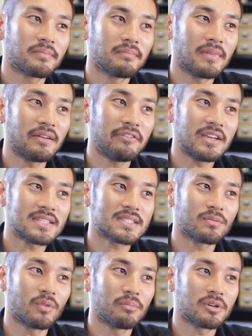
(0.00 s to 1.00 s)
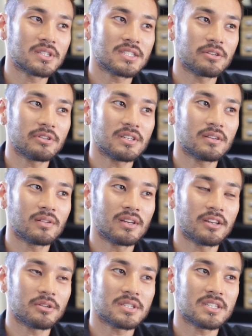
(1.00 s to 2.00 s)
my face
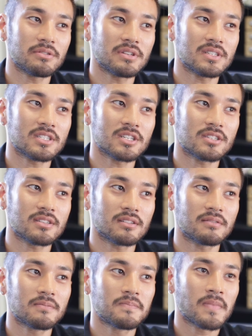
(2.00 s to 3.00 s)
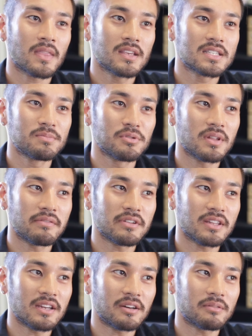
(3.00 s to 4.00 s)
another series just to smooth
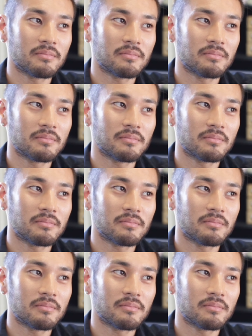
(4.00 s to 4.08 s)
everything out.